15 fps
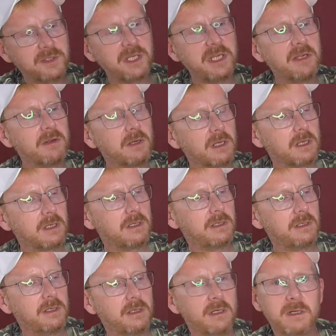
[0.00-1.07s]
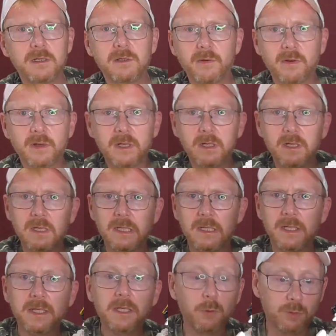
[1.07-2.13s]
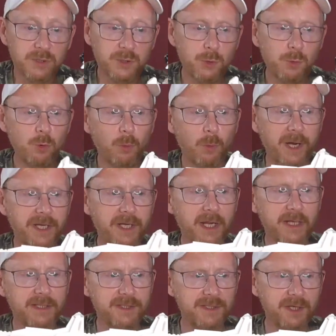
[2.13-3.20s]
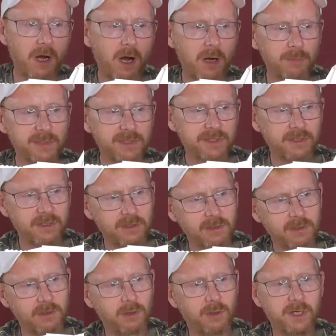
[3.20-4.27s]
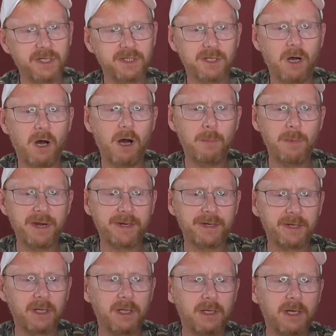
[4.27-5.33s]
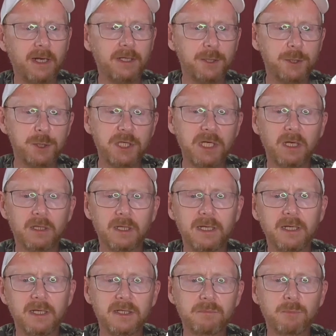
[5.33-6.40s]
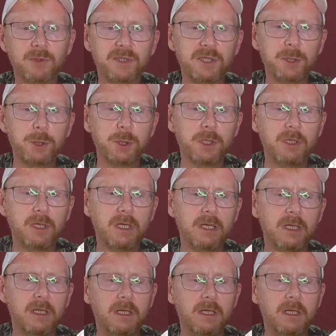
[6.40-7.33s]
see, it looks cool when he has his arms, or his arm and his shield in this position.